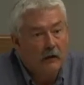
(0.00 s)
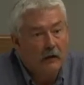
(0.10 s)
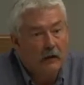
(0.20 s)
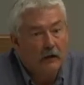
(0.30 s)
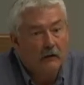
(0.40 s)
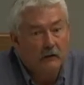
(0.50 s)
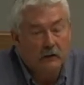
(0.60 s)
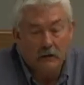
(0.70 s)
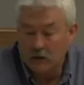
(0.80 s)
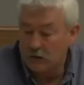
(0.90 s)
and
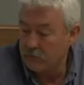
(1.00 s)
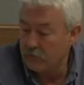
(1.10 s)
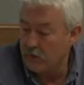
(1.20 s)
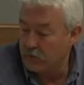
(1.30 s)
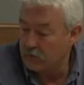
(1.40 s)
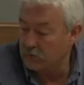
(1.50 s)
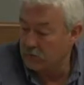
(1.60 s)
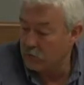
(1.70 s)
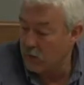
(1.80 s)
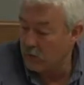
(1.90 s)
other
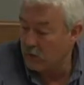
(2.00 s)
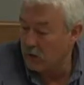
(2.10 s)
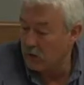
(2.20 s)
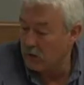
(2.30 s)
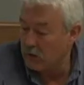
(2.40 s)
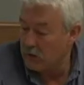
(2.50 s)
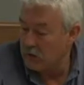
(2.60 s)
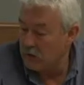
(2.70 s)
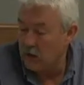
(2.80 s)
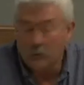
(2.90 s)
Pueblo
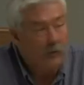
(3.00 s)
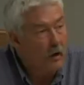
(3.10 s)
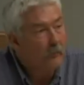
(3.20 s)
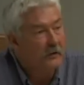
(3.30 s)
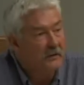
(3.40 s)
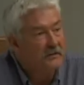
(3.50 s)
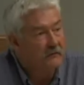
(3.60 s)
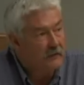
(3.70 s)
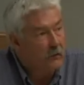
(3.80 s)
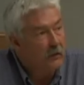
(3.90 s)
properties
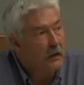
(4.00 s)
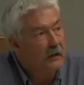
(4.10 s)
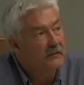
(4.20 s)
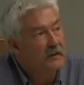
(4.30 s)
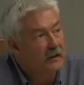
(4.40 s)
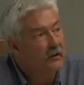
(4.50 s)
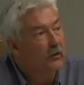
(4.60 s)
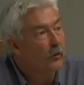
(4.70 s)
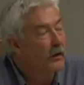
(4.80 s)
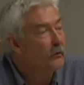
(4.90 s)
if they would like to
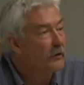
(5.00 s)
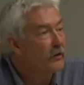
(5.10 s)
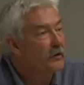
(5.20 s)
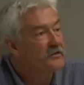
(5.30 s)
integrate with our